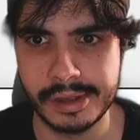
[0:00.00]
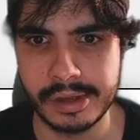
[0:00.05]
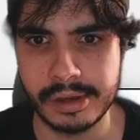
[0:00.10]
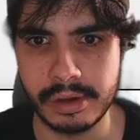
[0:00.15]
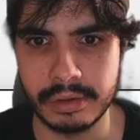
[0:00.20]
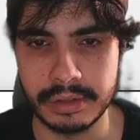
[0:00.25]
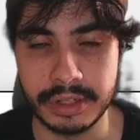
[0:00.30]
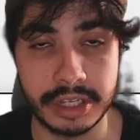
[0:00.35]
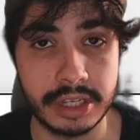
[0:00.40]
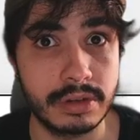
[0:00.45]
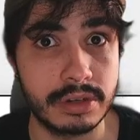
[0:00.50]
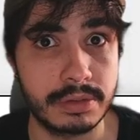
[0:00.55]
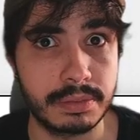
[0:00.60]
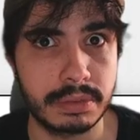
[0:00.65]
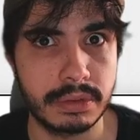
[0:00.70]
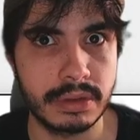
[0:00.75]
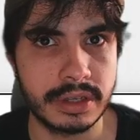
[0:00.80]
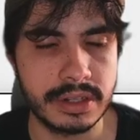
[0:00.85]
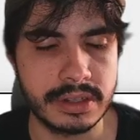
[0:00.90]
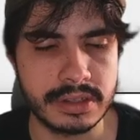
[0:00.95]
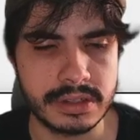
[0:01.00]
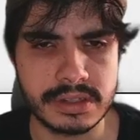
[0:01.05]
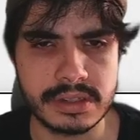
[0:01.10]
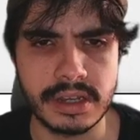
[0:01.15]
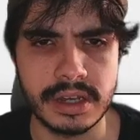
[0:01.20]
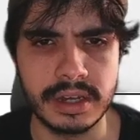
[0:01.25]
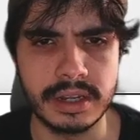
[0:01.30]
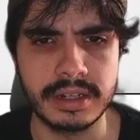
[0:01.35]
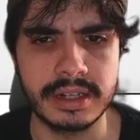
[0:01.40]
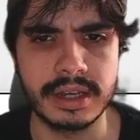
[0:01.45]
or the Qt plugins
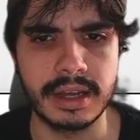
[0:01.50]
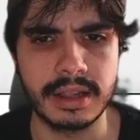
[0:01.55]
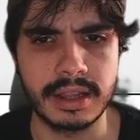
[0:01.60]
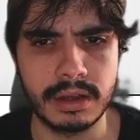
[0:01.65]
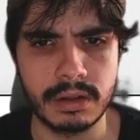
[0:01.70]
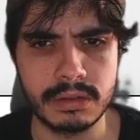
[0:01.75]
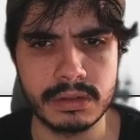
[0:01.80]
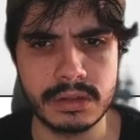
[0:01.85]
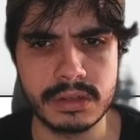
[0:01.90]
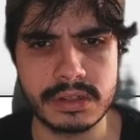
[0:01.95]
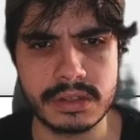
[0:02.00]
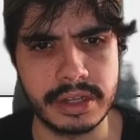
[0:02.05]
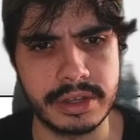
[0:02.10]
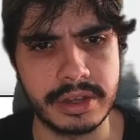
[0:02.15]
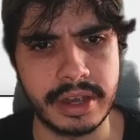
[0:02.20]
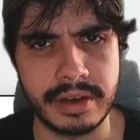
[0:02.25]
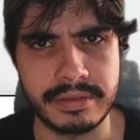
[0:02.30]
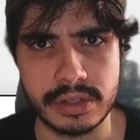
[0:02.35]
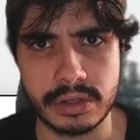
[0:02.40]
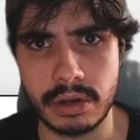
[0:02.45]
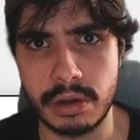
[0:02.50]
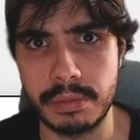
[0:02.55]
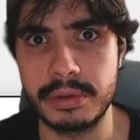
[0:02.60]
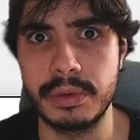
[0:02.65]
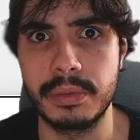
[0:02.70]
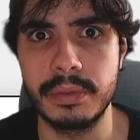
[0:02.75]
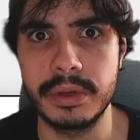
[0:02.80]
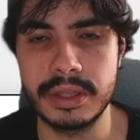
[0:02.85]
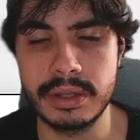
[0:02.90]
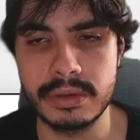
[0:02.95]
DLLs that you have to copy
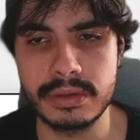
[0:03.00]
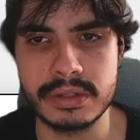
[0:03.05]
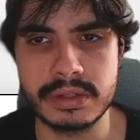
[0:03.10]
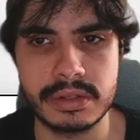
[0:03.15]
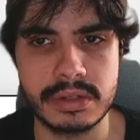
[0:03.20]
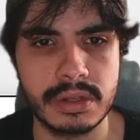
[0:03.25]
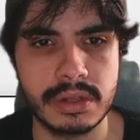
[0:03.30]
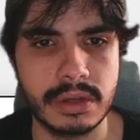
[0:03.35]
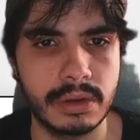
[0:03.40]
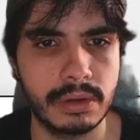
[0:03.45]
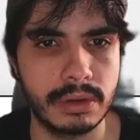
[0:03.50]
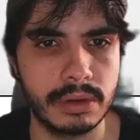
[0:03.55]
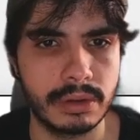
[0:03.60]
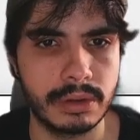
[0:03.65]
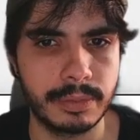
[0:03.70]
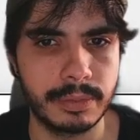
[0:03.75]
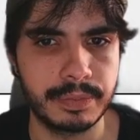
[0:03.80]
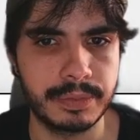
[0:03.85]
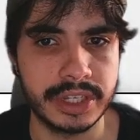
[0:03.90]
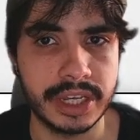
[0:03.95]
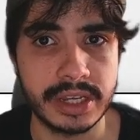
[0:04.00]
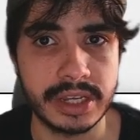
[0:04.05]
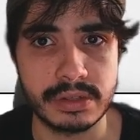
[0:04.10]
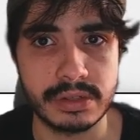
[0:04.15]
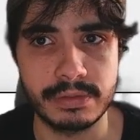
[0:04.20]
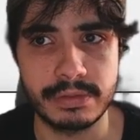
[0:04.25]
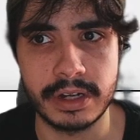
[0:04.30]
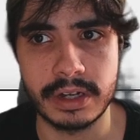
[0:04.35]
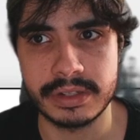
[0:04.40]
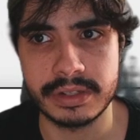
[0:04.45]
on Windows, or
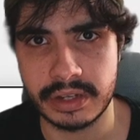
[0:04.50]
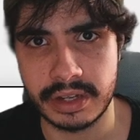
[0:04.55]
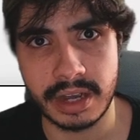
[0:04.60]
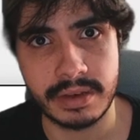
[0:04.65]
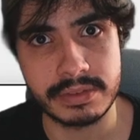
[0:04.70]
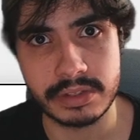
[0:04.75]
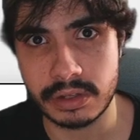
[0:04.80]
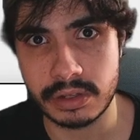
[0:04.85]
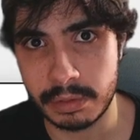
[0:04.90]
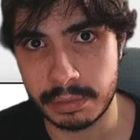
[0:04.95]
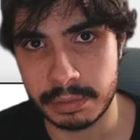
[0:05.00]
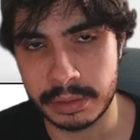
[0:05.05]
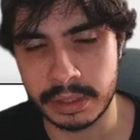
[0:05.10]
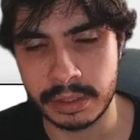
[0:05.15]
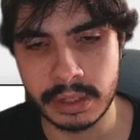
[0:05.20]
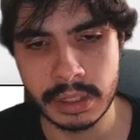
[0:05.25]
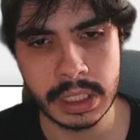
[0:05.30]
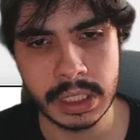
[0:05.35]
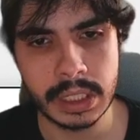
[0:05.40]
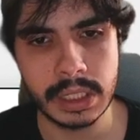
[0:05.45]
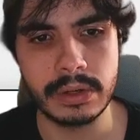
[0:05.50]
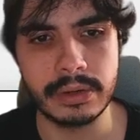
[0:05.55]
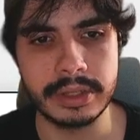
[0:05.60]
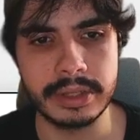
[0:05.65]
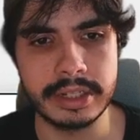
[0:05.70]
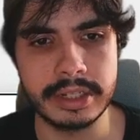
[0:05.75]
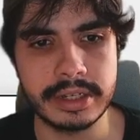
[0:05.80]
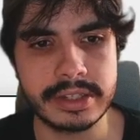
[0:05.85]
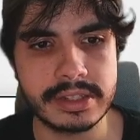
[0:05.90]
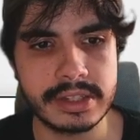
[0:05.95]
DSO files that you have to copy on
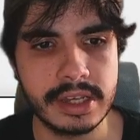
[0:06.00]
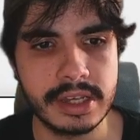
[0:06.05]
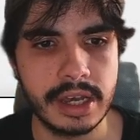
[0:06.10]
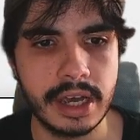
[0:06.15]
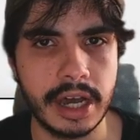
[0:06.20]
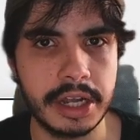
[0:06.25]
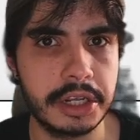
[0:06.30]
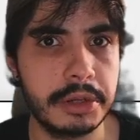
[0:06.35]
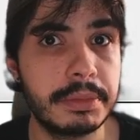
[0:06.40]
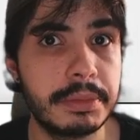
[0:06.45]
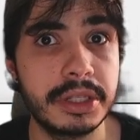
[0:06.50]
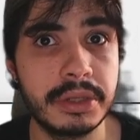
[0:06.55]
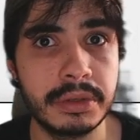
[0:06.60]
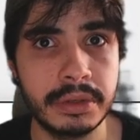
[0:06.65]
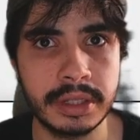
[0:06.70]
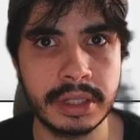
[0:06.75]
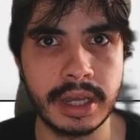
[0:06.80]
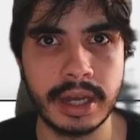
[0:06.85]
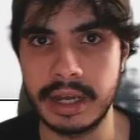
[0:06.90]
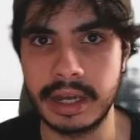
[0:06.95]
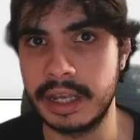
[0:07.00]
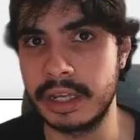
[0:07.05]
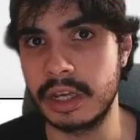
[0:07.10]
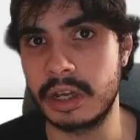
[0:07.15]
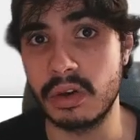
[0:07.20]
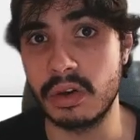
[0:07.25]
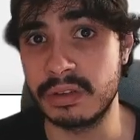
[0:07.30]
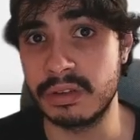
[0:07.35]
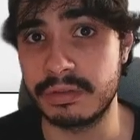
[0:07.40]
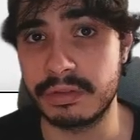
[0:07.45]
Linux, and you'll be doing that in a
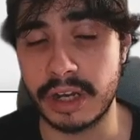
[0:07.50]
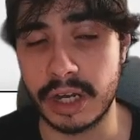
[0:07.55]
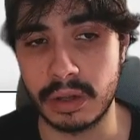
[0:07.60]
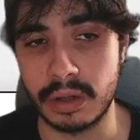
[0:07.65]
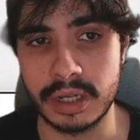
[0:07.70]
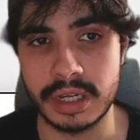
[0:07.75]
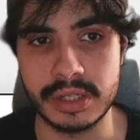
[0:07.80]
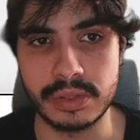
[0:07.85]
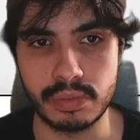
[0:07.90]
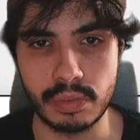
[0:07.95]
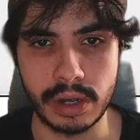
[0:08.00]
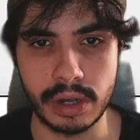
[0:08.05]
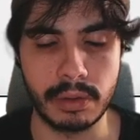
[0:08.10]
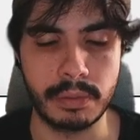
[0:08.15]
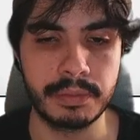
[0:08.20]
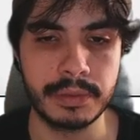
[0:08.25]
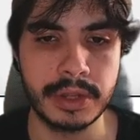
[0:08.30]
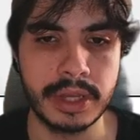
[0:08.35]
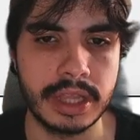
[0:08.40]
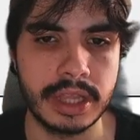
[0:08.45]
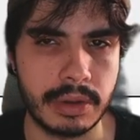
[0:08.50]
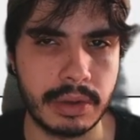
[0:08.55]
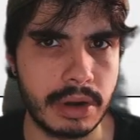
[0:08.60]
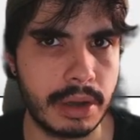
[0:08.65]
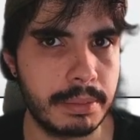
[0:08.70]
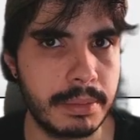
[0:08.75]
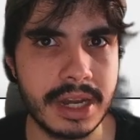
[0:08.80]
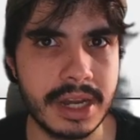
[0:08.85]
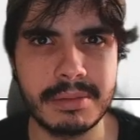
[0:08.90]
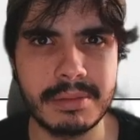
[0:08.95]
Conanfile as well. There are
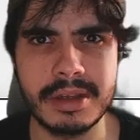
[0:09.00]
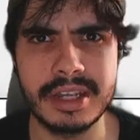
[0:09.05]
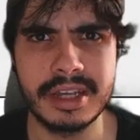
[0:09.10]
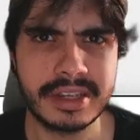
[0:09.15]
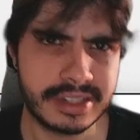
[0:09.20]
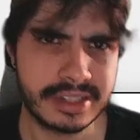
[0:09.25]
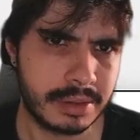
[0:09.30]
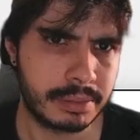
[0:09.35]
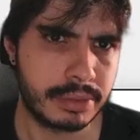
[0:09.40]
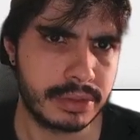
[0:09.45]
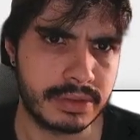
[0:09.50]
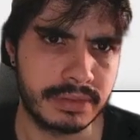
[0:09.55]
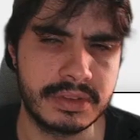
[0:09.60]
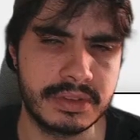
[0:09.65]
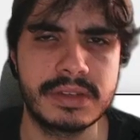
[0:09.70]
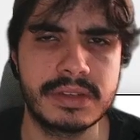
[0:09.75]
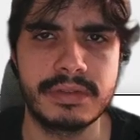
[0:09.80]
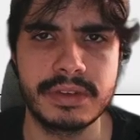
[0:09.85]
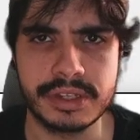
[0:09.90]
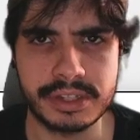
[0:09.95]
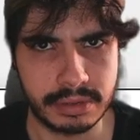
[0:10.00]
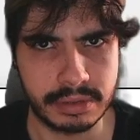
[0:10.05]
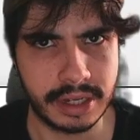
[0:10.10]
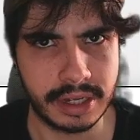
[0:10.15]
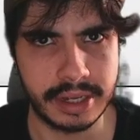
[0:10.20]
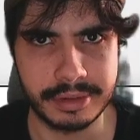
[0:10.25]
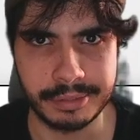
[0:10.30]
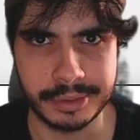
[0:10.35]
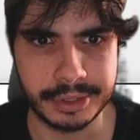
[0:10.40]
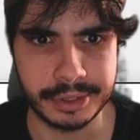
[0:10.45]
many, many examples of these things
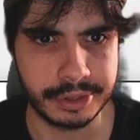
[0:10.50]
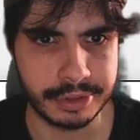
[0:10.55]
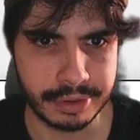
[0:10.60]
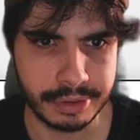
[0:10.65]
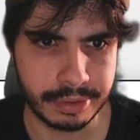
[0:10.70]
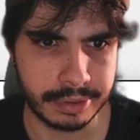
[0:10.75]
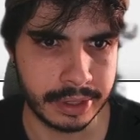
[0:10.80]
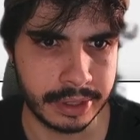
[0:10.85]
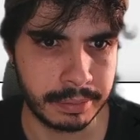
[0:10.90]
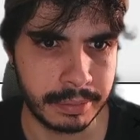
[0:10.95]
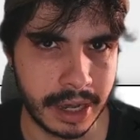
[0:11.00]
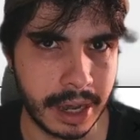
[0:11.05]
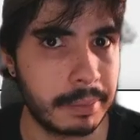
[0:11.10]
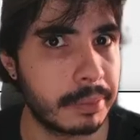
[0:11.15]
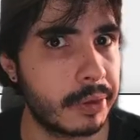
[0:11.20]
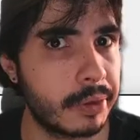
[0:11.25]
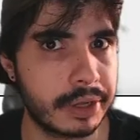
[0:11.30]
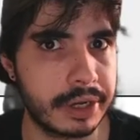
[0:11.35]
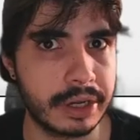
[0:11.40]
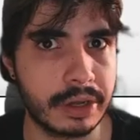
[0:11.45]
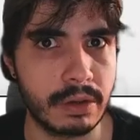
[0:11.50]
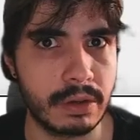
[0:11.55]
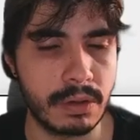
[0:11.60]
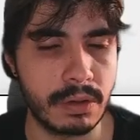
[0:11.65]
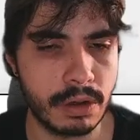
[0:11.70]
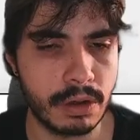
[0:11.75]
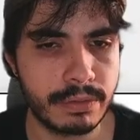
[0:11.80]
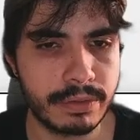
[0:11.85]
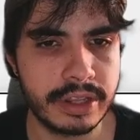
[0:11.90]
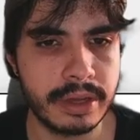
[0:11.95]
online when you Google them. I'm not going to go
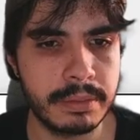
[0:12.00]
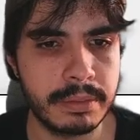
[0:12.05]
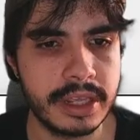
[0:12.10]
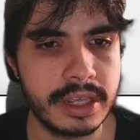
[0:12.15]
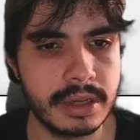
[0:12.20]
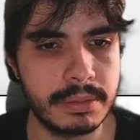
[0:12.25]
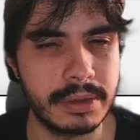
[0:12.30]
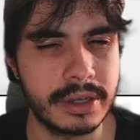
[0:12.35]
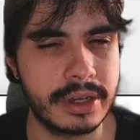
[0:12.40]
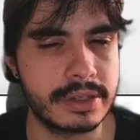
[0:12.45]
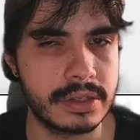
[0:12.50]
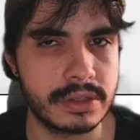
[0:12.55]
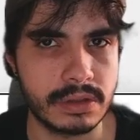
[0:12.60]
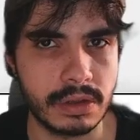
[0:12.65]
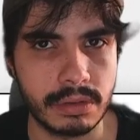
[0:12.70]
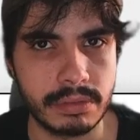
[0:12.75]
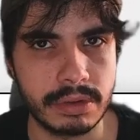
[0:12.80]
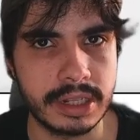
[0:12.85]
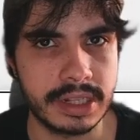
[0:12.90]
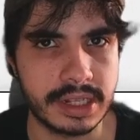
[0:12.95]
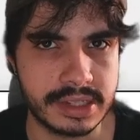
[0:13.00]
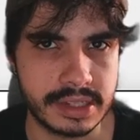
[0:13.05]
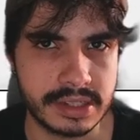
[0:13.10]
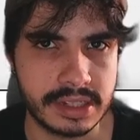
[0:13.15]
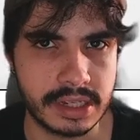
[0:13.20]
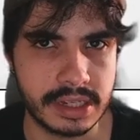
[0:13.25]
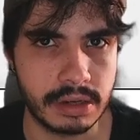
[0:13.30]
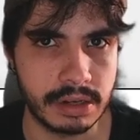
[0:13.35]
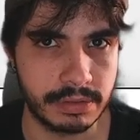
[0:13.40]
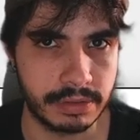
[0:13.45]
over them here because it's not really
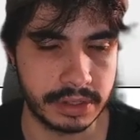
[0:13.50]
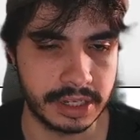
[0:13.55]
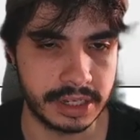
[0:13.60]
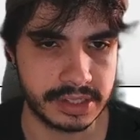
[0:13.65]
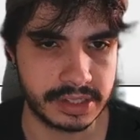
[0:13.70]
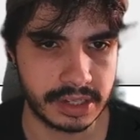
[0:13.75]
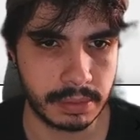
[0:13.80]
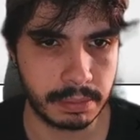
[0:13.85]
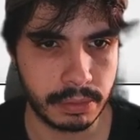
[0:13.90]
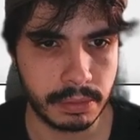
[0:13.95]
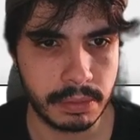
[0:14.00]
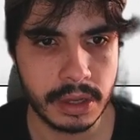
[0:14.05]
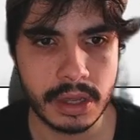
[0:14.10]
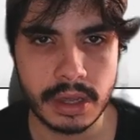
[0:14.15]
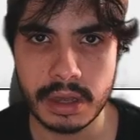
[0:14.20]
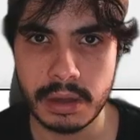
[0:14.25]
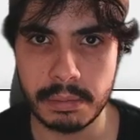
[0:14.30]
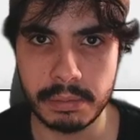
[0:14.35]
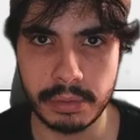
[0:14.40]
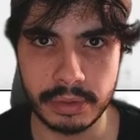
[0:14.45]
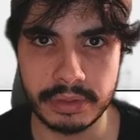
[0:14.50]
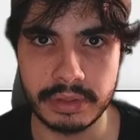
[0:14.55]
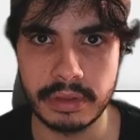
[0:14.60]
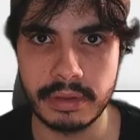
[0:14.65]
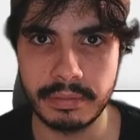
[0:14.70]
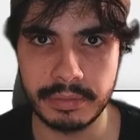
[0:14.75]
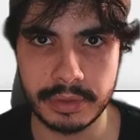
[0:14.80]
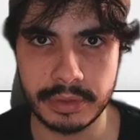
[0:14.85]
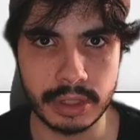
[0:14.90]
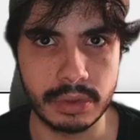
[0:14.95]
necessary for the example, but
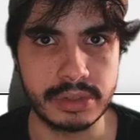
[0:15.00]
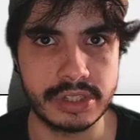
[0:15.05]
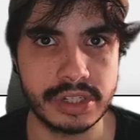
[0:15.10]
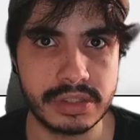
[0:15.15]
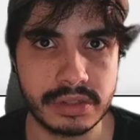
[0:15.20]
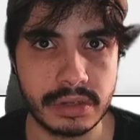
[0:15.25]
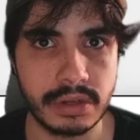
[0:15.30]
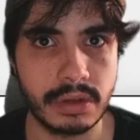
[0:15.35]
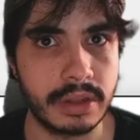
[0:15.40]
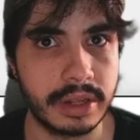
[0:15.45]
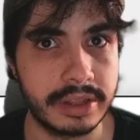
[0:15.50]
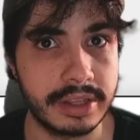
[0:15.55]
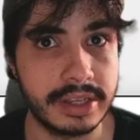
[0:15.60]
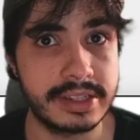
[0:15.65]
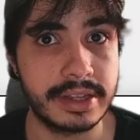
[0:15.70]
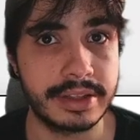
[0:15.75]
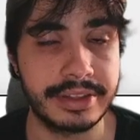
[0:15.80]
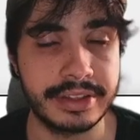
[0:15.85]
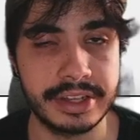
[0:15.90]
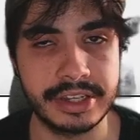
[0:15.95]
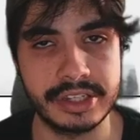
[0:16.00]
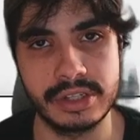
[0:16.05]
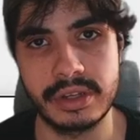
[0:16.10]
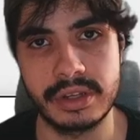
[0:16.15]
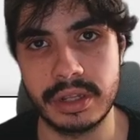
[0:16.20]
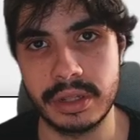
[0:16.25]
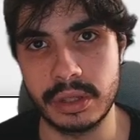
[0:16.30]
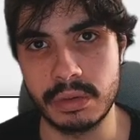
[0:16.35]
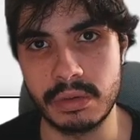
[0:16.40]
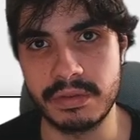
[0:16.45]
just to know that these are things you
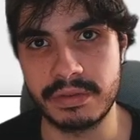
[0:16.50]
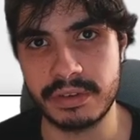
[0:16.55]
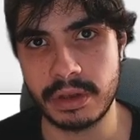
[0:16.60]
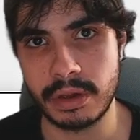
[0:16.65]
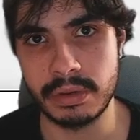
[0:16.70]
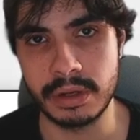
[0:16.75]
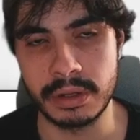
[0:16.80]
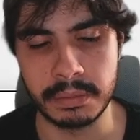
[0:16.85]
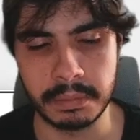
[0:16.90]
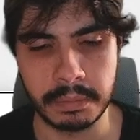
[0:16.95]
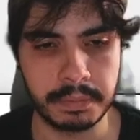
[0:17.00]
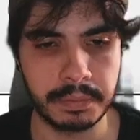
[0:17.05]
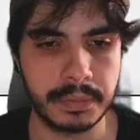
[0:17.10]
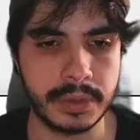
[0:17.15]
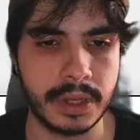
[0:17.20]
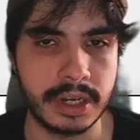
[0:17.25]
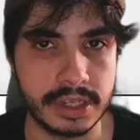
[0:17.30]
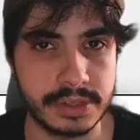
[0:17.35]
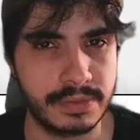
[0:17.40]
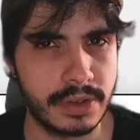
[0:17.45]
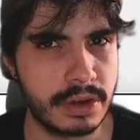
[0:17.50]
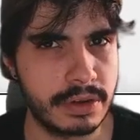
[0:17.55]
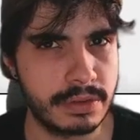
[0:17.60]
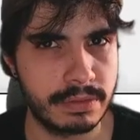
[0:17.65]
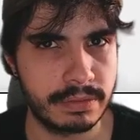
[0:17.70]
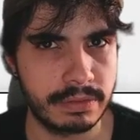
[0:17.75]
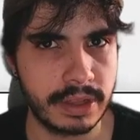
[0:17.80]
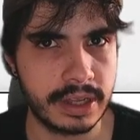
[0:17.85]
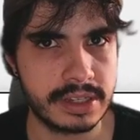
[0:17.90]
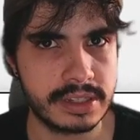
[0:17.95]
can do with Conan, and it's very
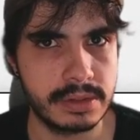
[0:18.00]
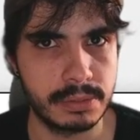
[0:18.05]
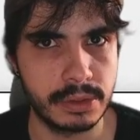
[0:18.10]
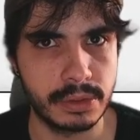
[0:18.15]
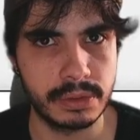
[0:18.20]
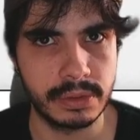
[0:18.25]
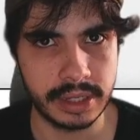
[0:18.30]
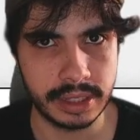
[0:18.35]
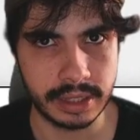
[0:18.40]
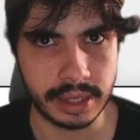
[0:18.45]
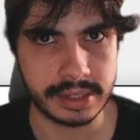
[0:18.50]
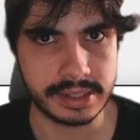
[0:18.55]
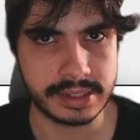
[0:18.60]
flexible in that